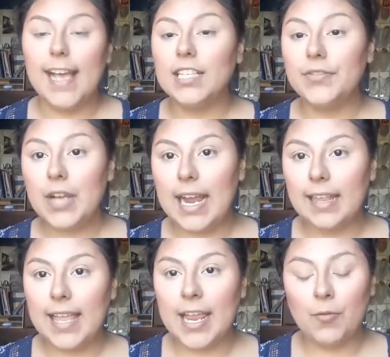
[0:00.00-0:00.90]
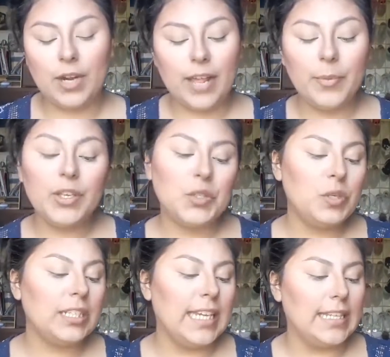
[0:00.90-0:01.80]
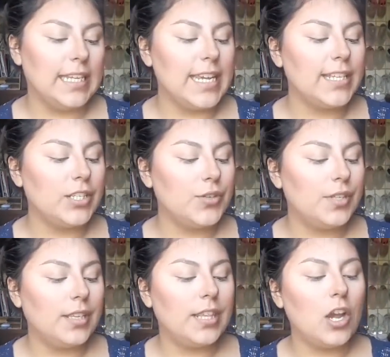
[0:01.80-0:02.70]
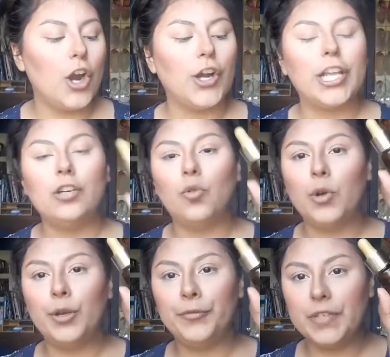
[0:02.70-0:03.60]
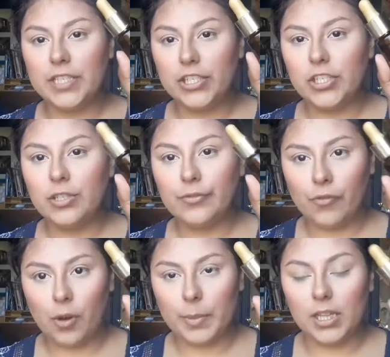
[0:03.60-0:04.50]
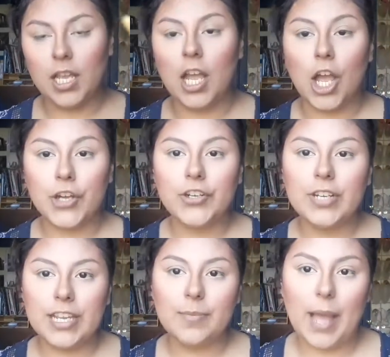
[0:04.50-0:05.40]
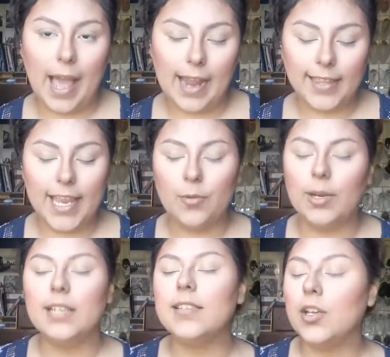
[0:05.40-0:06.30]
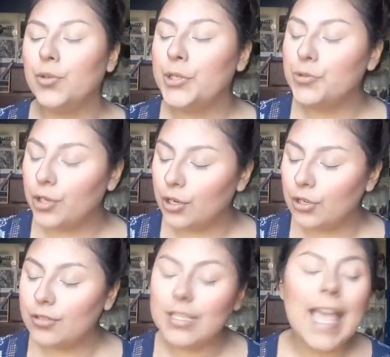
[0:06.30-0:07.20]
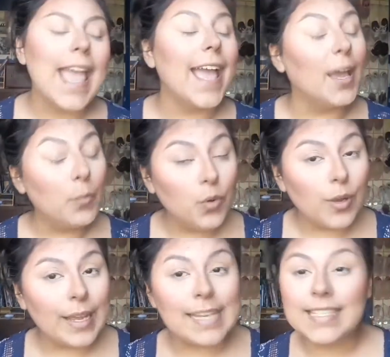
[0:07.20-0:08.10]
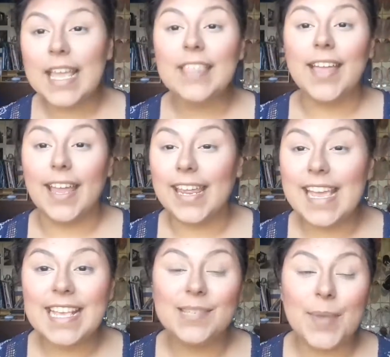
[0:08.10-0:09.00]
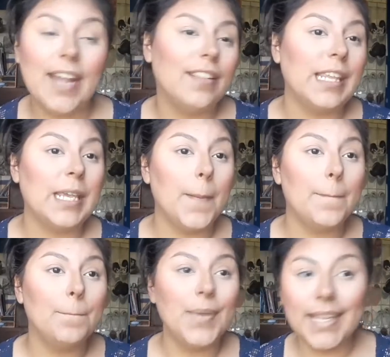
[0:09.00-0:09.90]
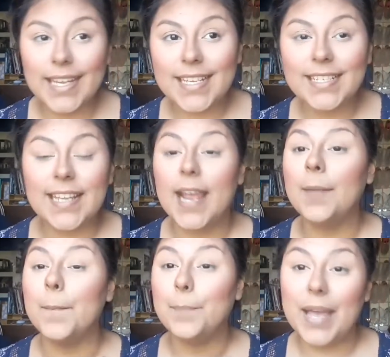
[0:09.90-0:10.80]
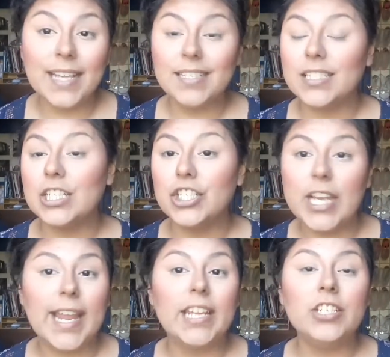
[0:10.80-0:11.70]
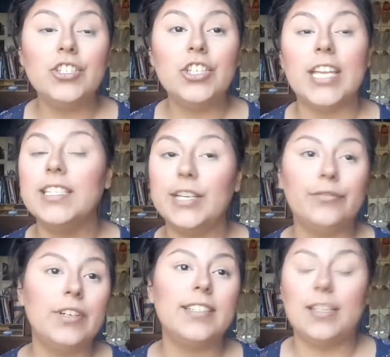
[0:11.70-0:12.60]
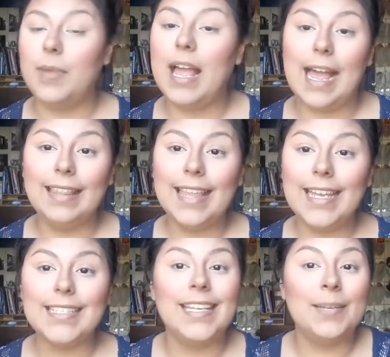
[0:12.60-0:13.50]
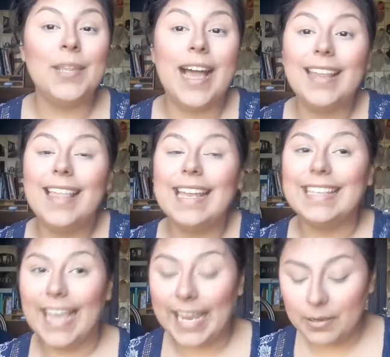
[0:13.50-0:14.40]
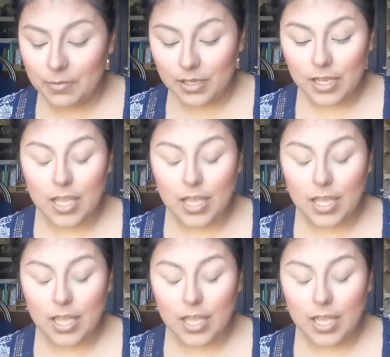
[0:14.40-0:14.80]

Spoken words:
As for highlight, what I've been doing lately is using the Argan Oil Physicians Formula underneath my highlight. And when I tell you girls and boys that it has made the biggest and best change and difference in my highlight and in the highlight game,